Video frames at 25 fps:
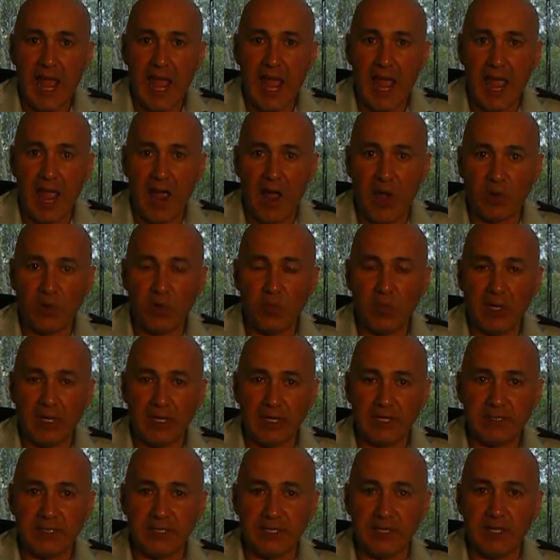how do we
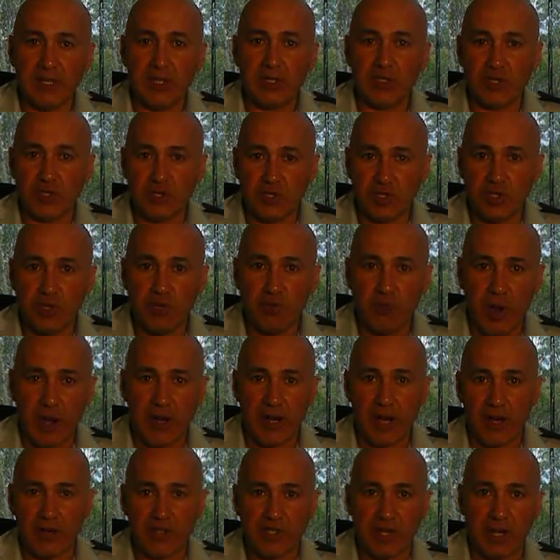listen to 2
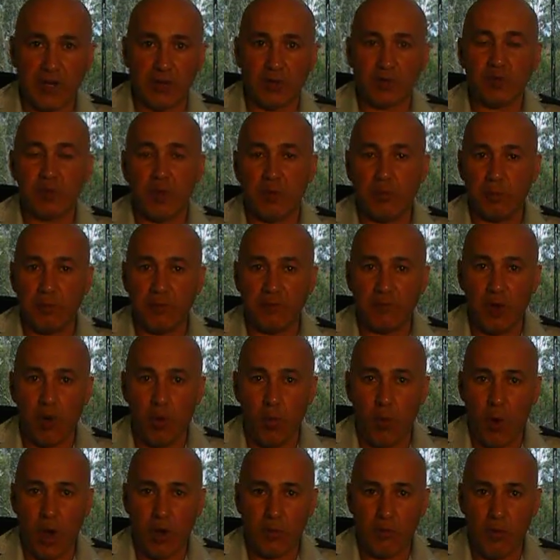radio channels when we've
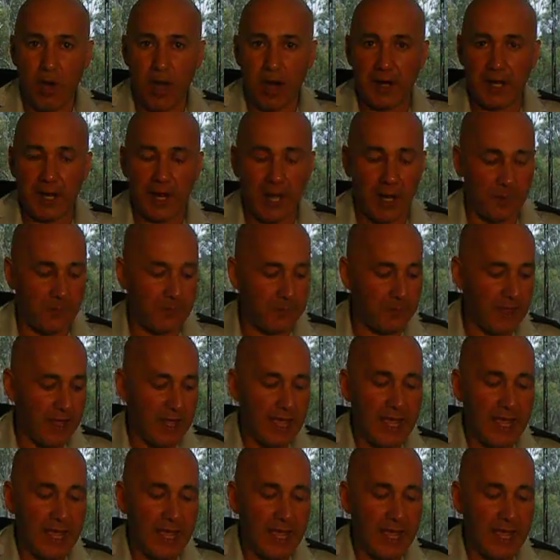got 1 radio.